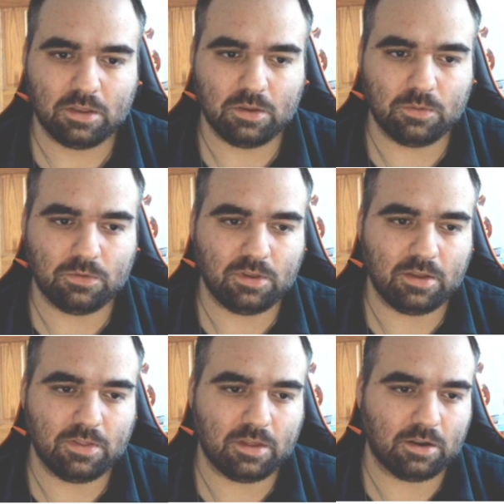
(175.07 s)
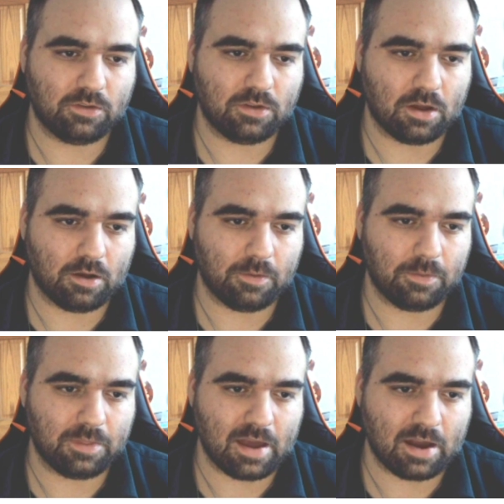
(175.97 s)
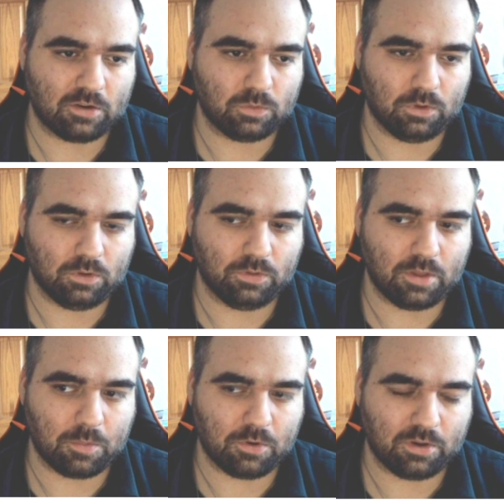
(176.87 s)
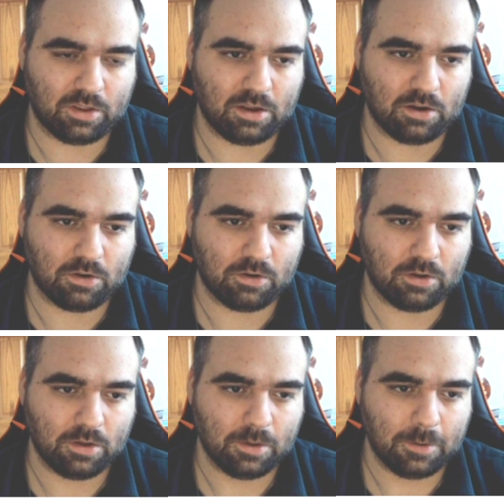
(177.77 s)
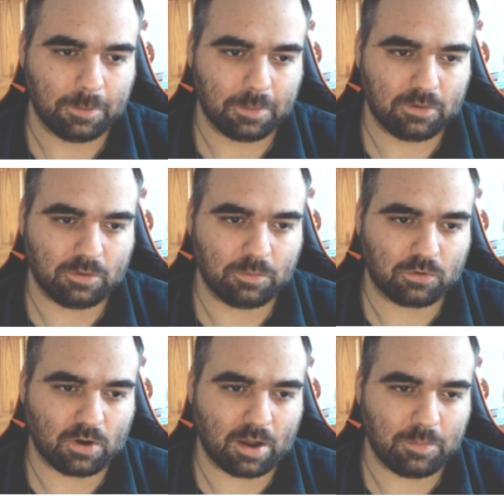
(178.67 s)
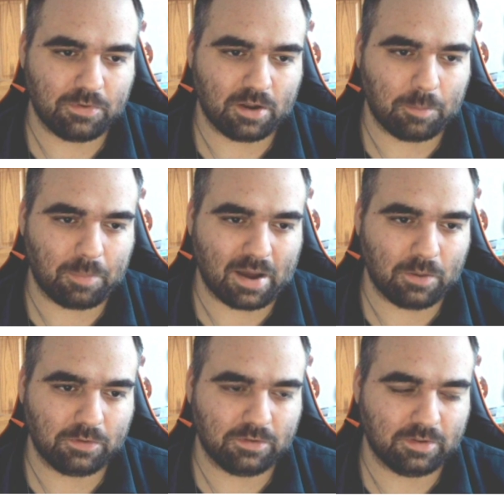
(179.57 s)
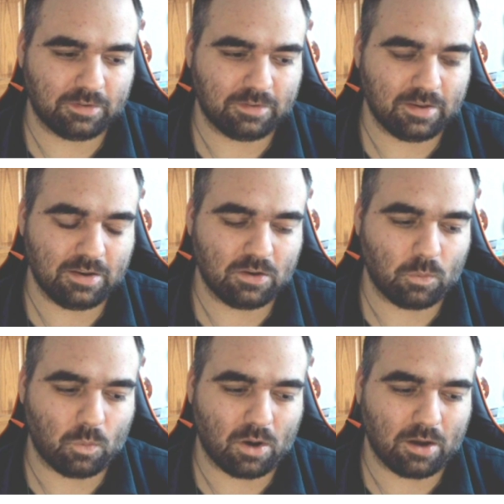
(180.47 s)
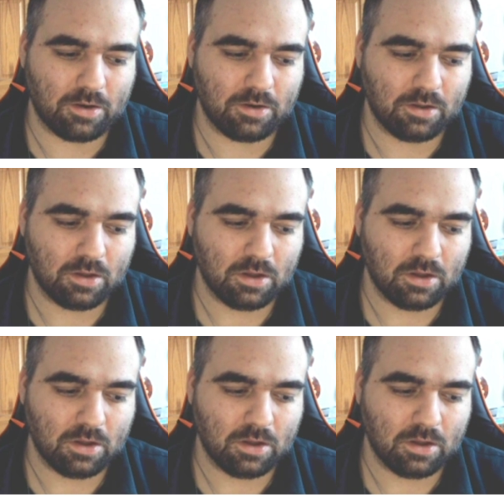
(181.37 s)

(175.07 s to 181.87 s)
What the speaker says: you see that the actual number here subscribes at about 16 to 1,